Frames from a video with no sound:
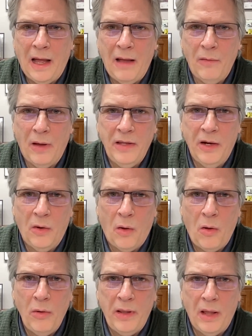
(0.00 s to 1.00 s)

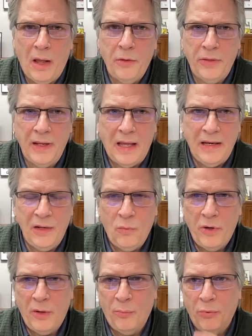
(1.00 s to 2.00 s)
Only other thing I did
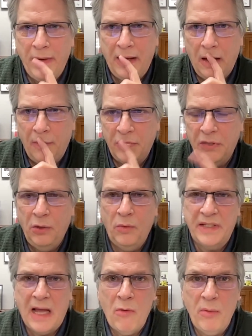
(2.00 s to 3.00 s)
want to bring up too
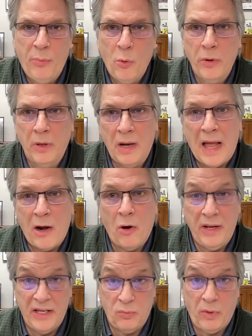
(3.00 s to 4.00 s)
is how important
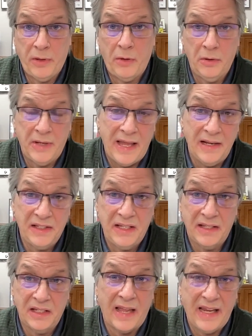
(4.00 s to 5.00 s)
LIDAR is with other data
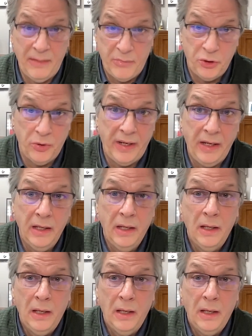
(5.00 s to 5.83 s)
sets like imagery.